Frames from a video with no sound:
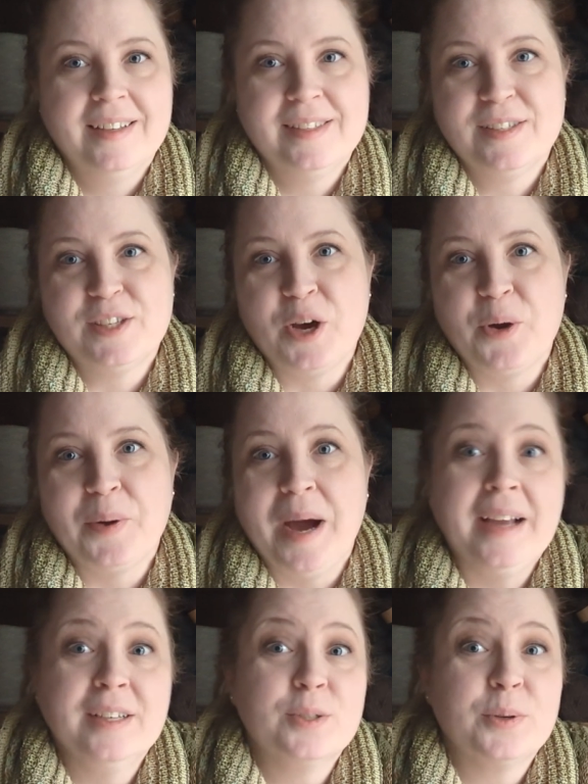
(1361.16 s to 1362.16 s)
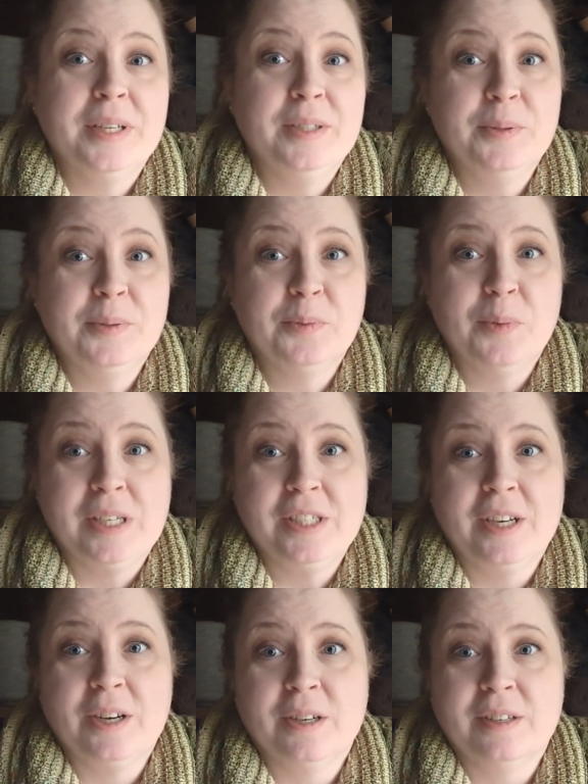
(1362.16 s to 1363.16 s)
So I enjoyed
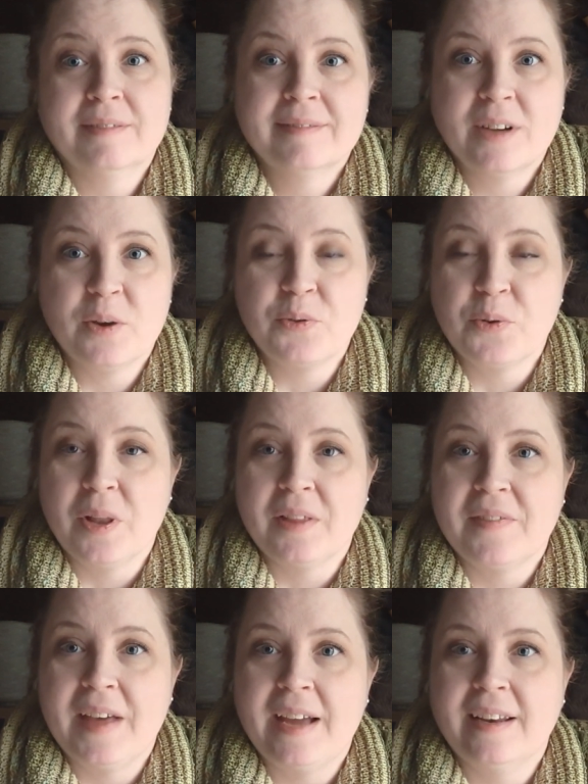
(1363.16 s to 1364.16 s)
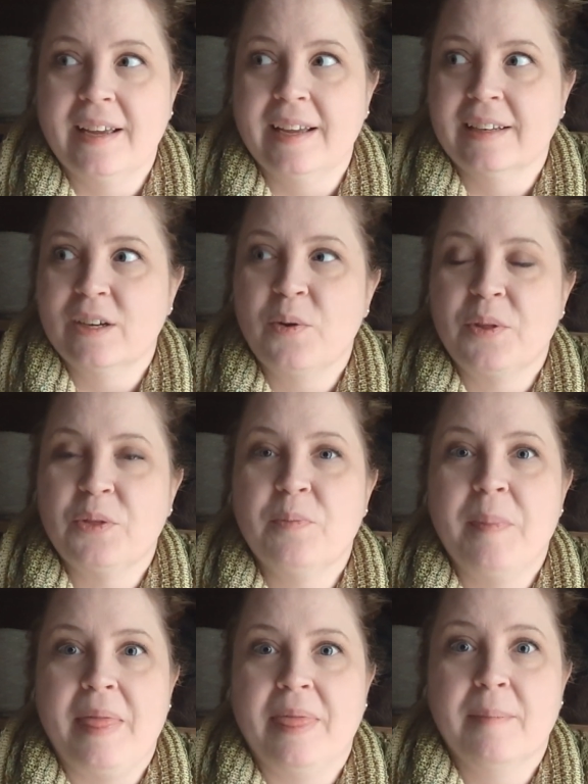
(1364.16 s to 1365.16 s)
watching her go through all of that and going through
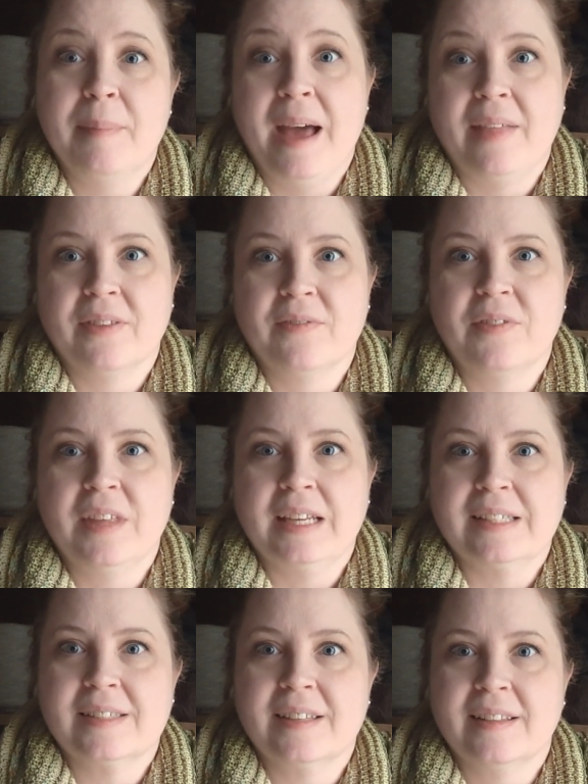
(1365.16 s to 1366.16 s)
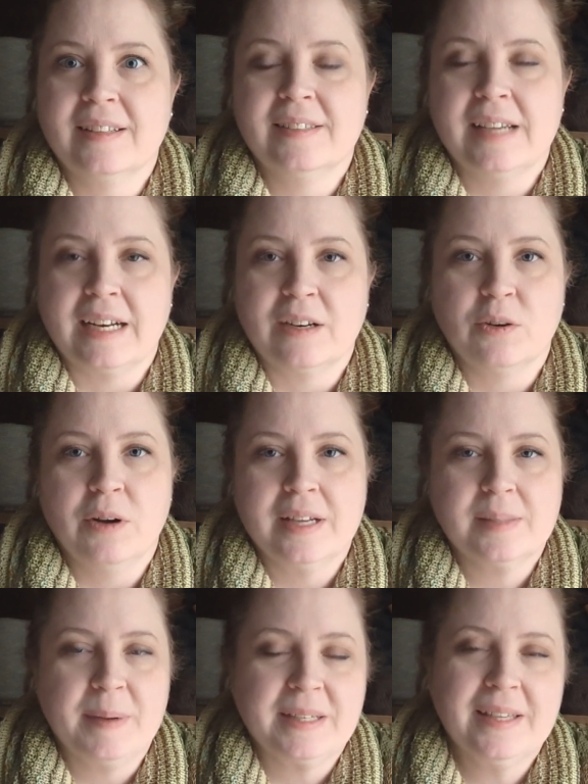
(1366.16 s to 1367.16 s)
the math of things and the technical
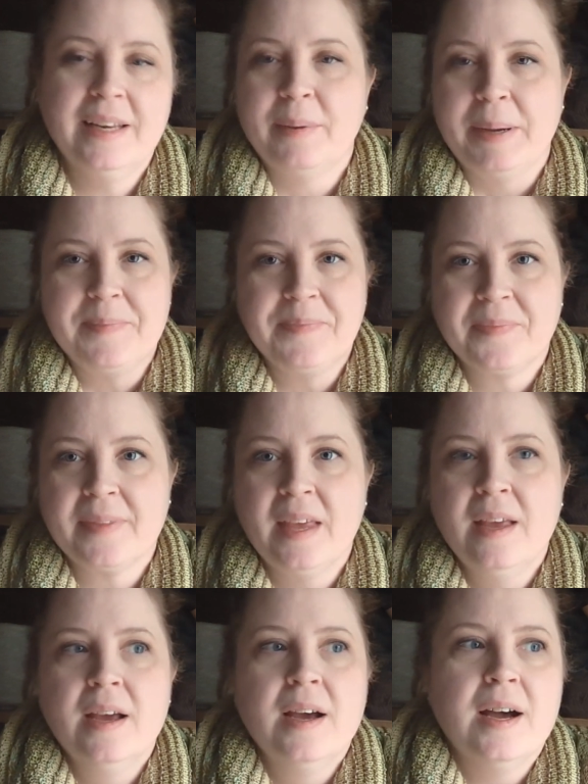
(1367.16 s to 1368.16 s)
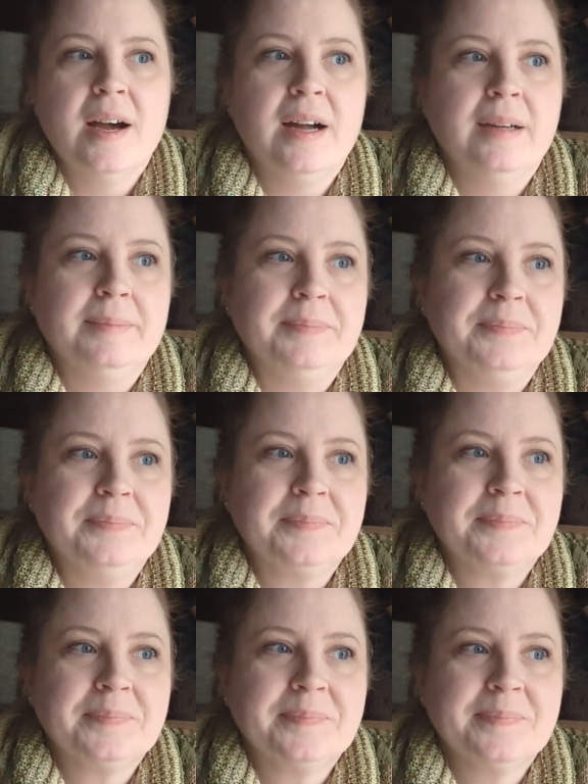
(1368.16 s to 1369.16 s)
aspects. Anyway, and
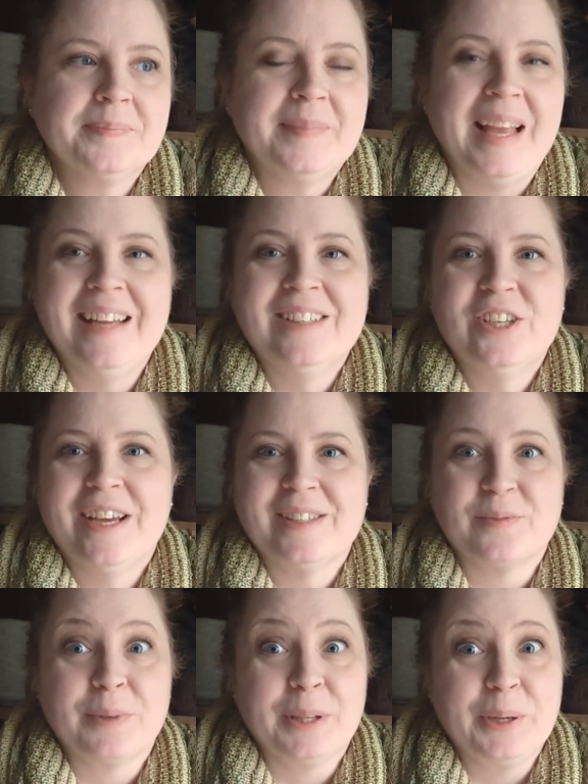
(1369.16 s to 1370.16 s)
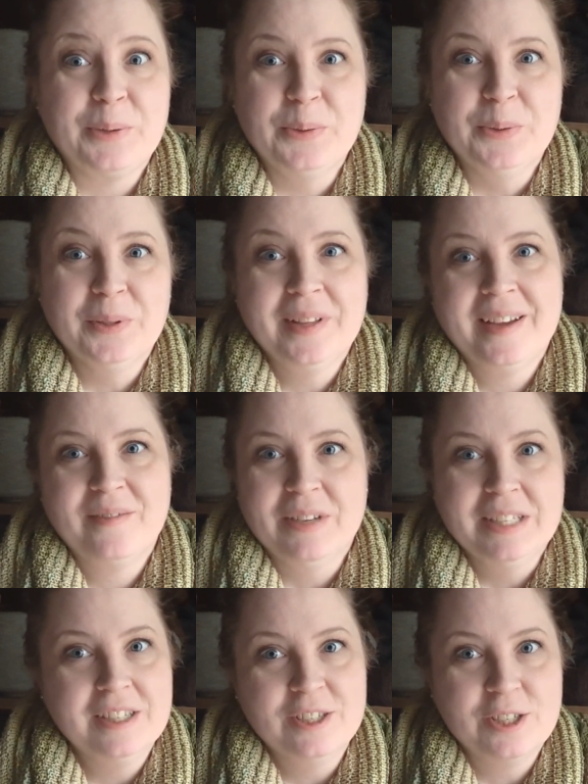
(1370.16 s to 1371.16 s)
she has a really cool like
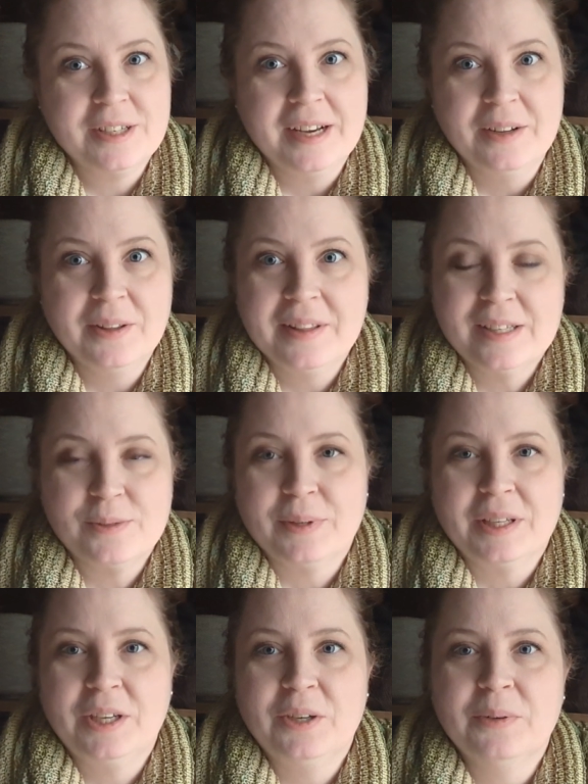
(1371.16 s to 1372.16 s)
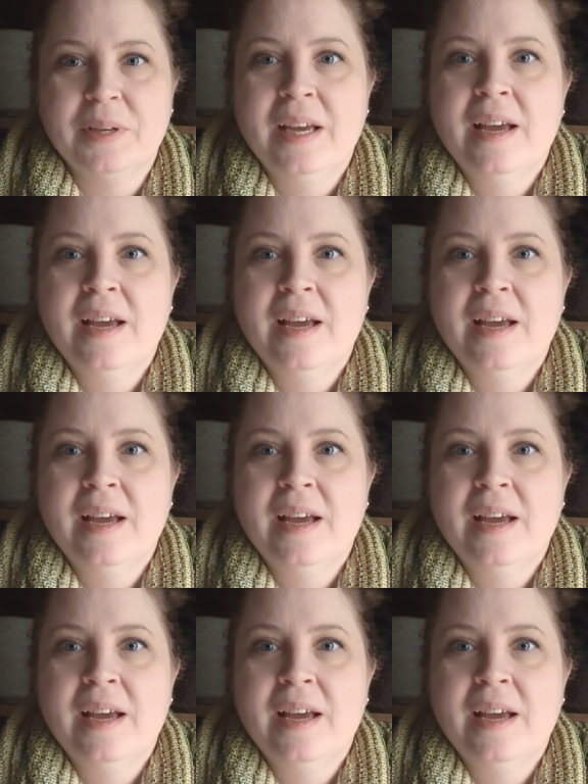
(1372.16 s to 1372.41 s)
vintage style, and that's really cute.